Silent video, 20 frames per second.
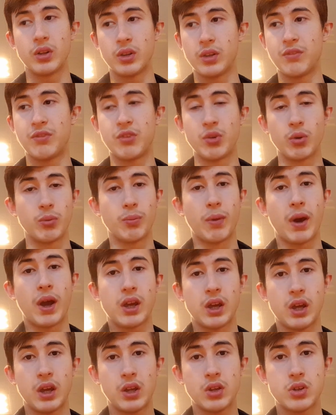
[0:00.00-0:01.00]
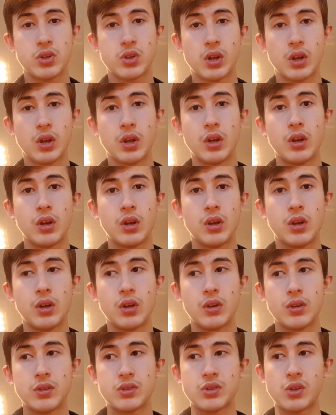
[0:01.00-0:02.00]
if you're my age.
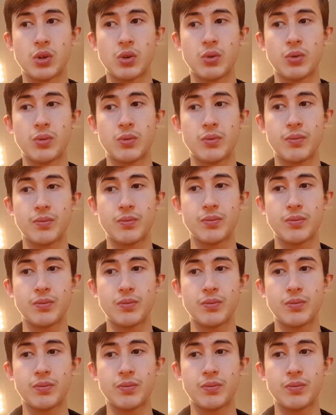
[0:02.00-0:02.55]
So